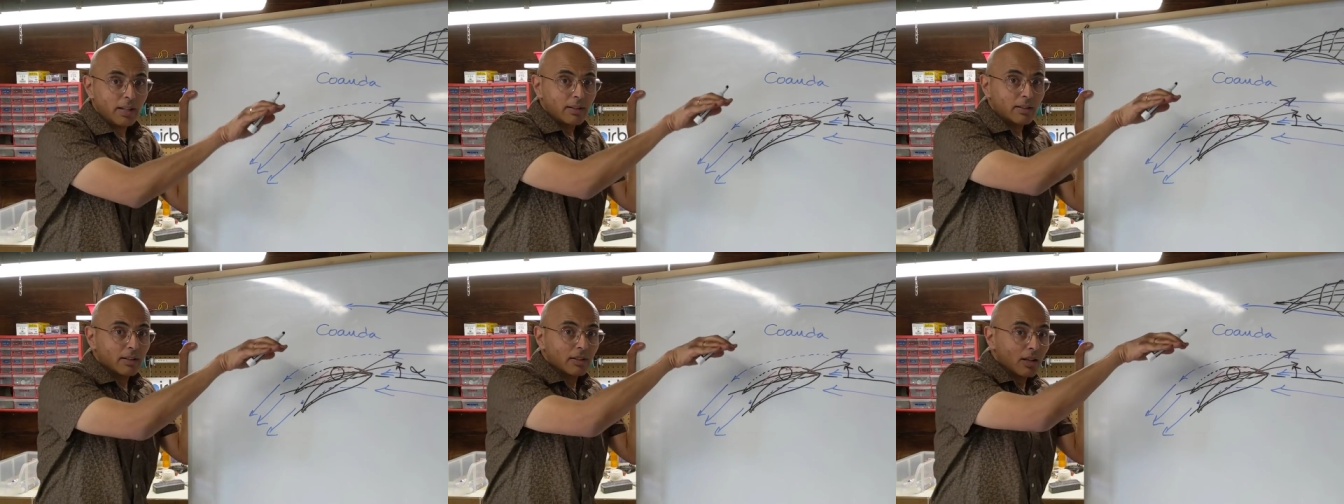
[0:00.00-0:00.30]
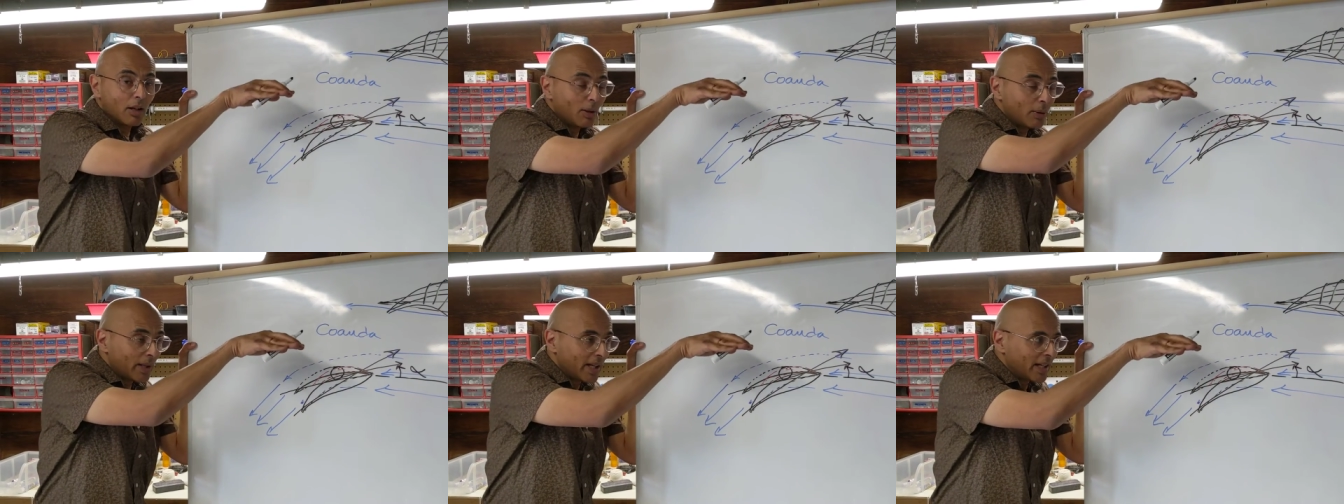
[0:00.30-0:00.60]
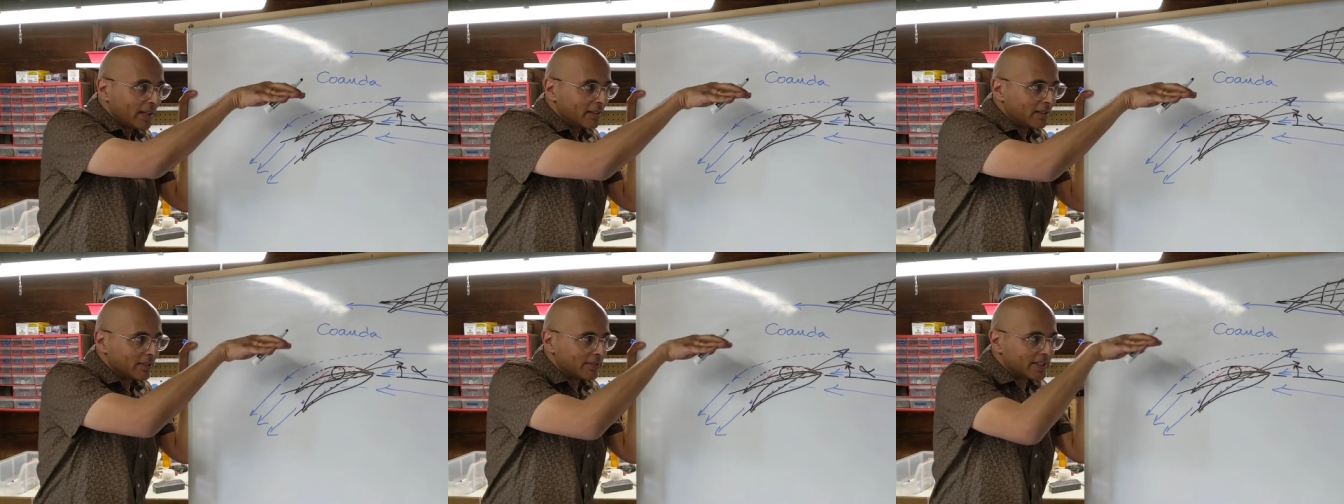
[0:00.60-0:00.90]
Low
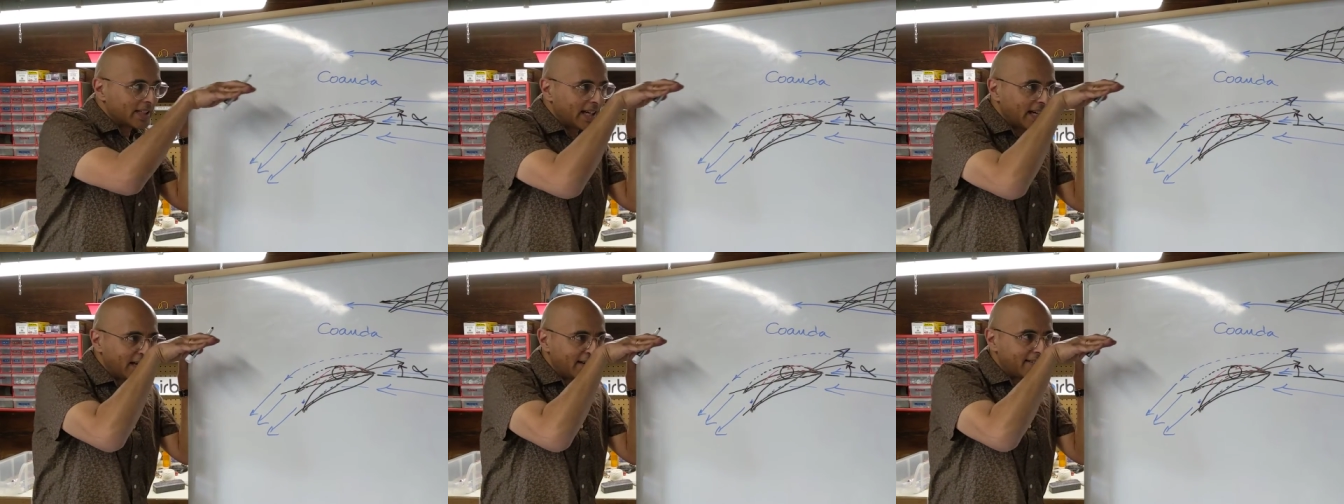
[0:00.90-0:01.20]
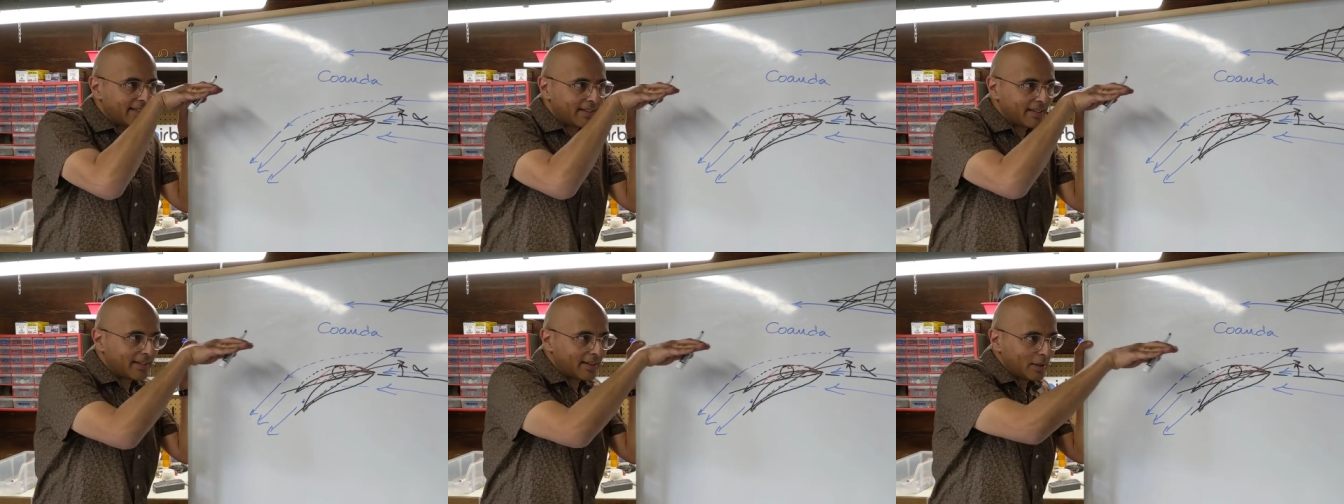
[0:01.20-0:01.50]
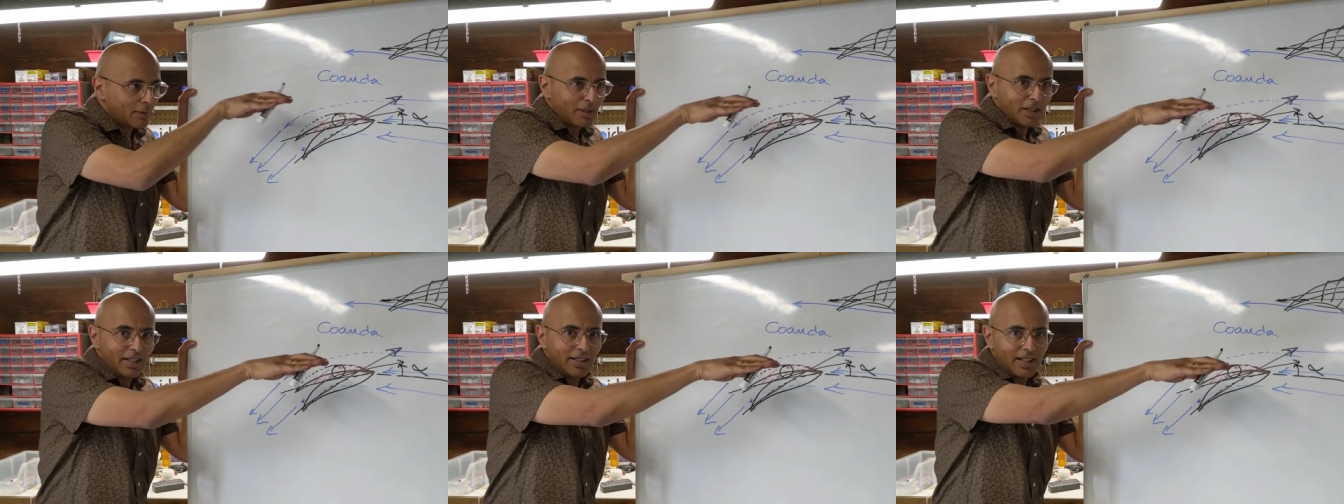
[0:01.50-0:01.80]
angle of attack,
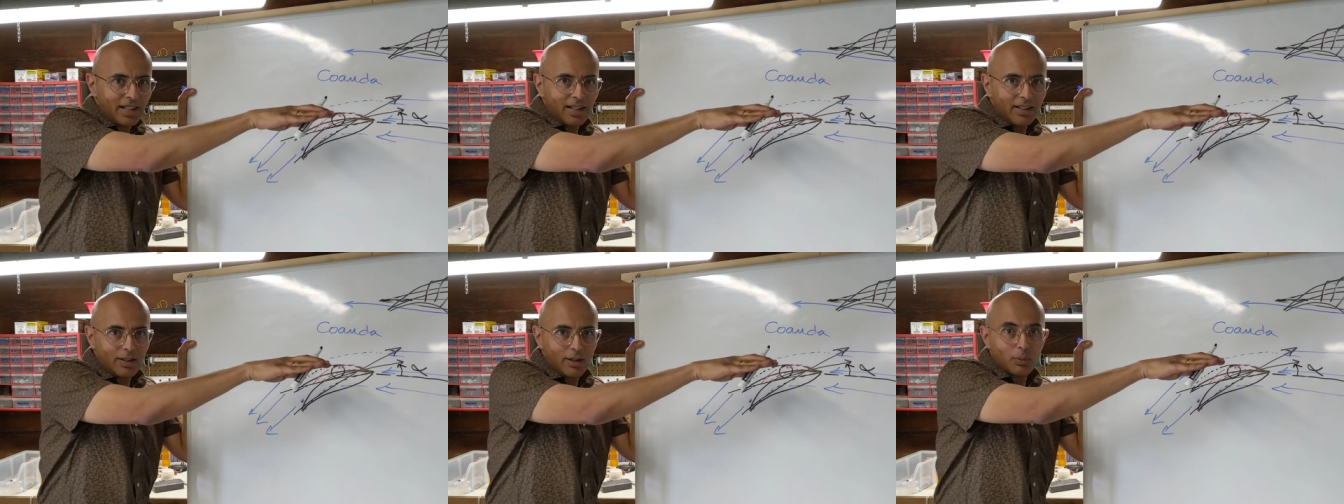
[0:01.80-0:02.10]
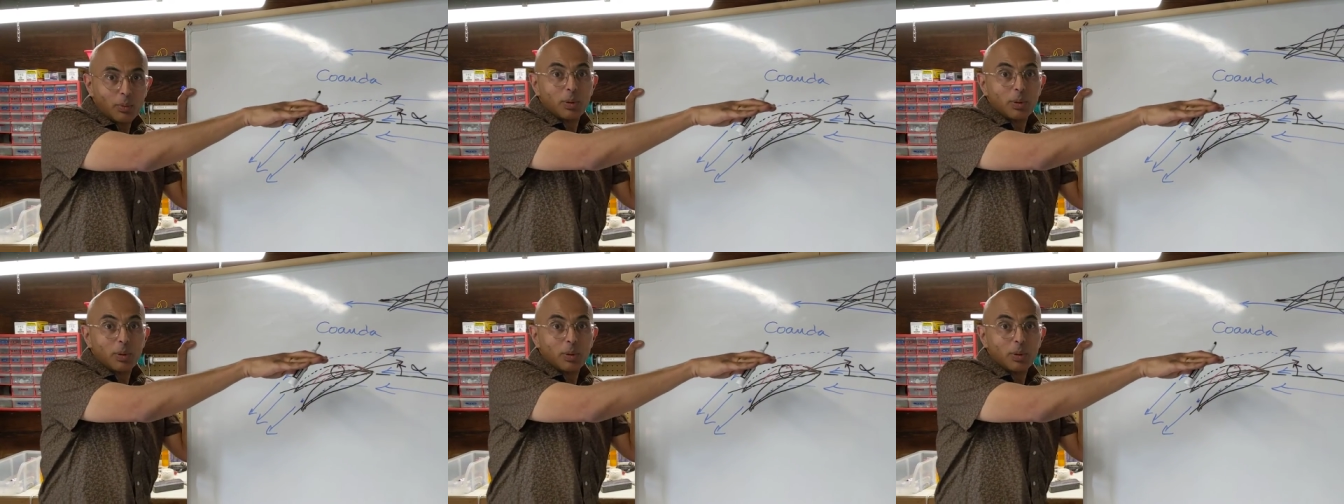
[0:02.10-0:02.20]
skimming the air